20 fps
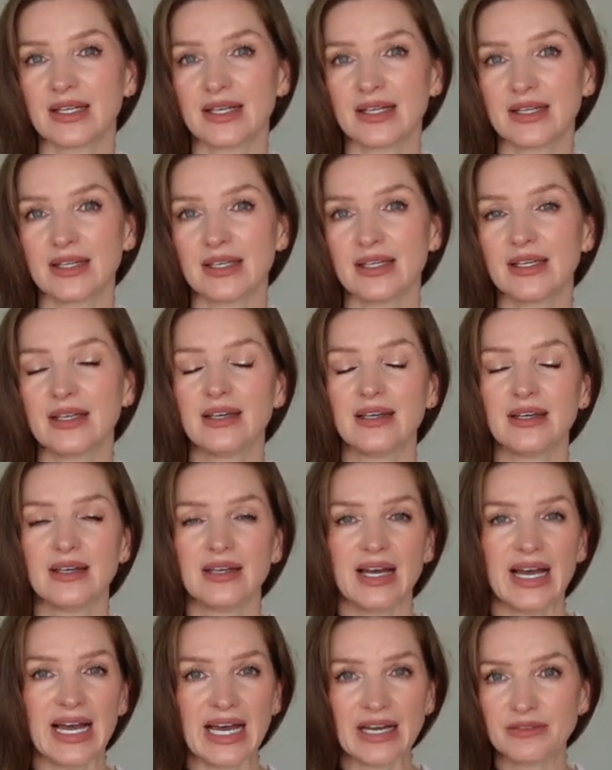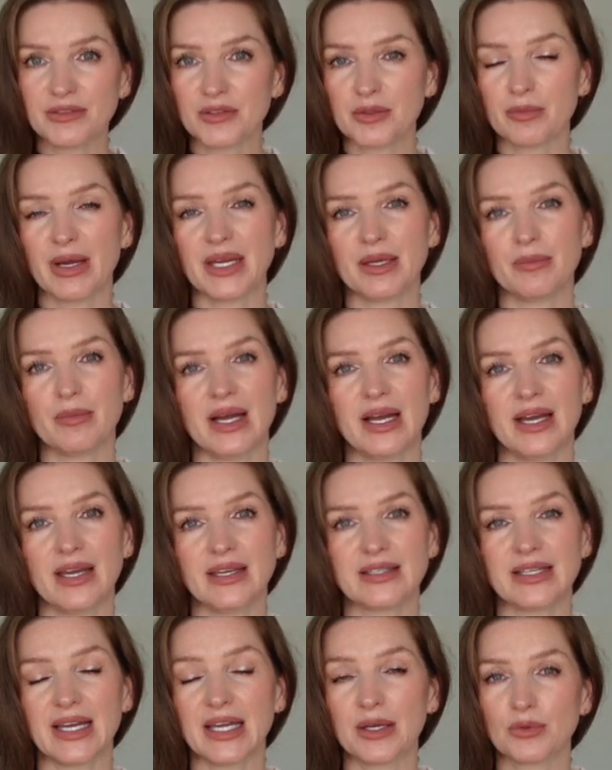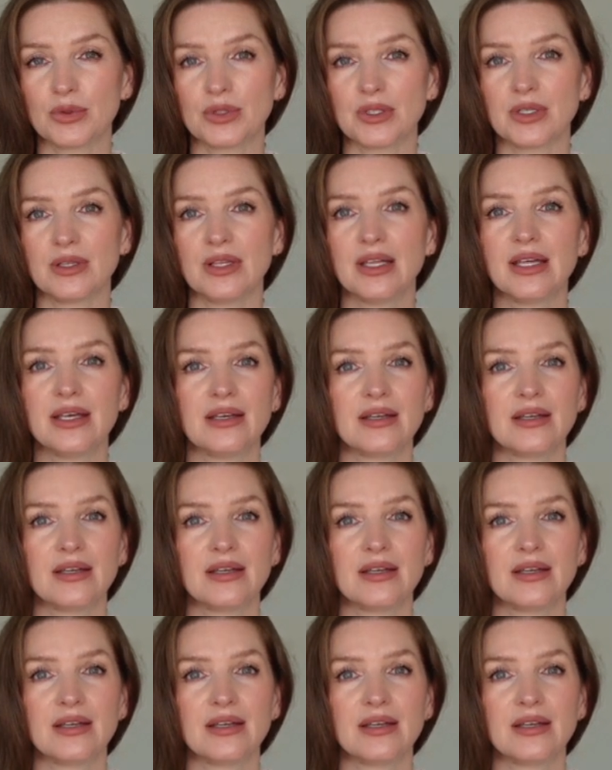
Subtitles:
I have on my mind, I will